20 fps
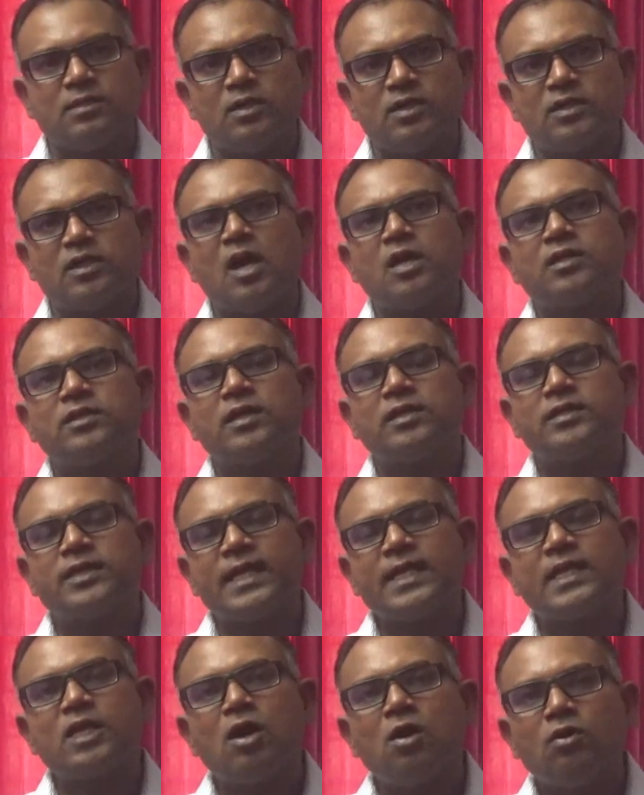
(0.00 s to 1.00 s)
Rather,
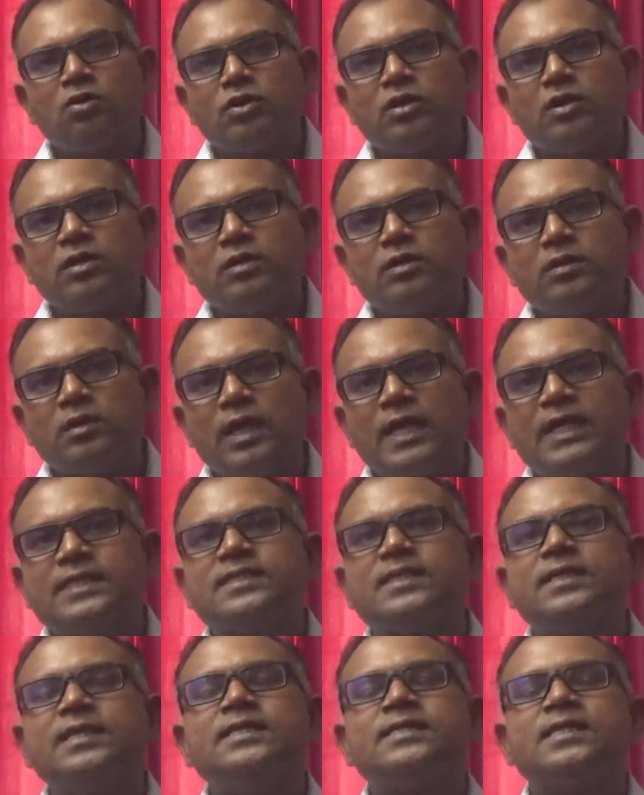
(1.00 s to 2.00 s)
they conquered a
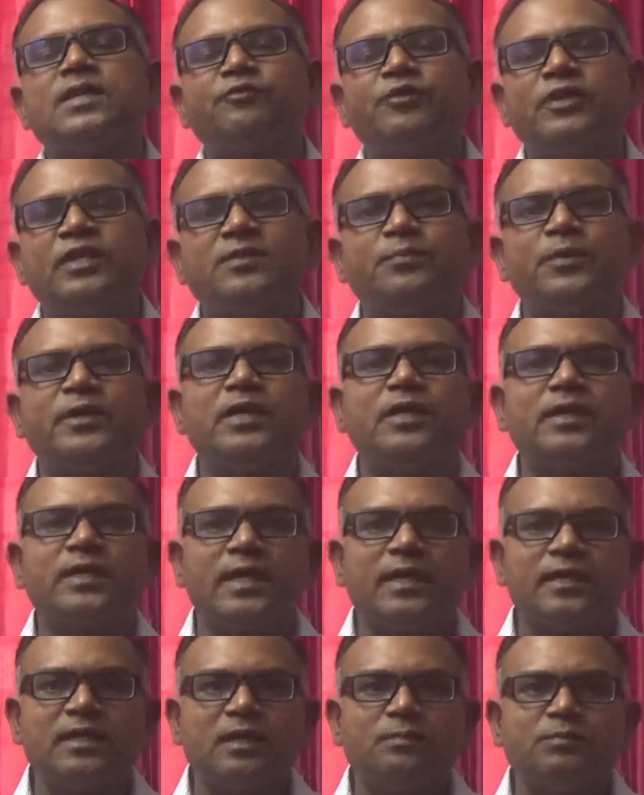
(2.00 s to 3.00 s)
series of independent
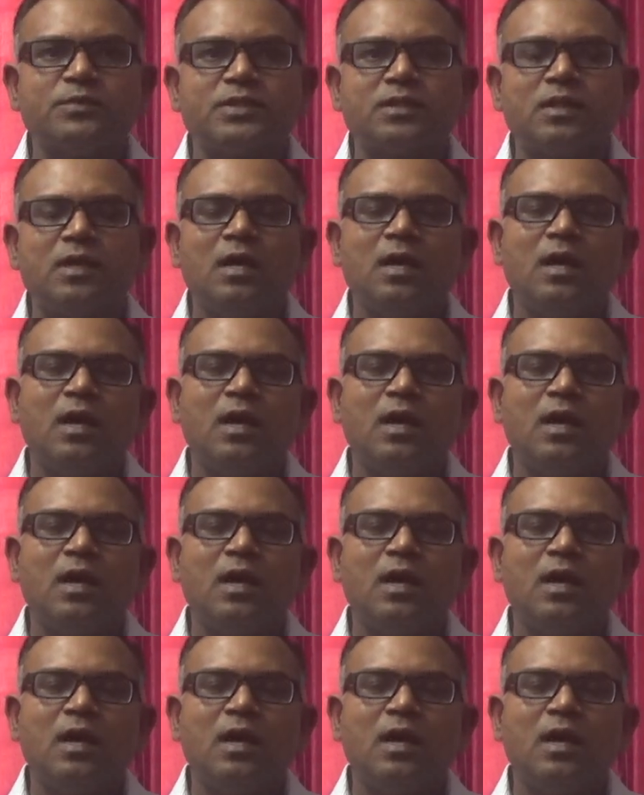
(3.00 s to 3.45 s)
kingdoms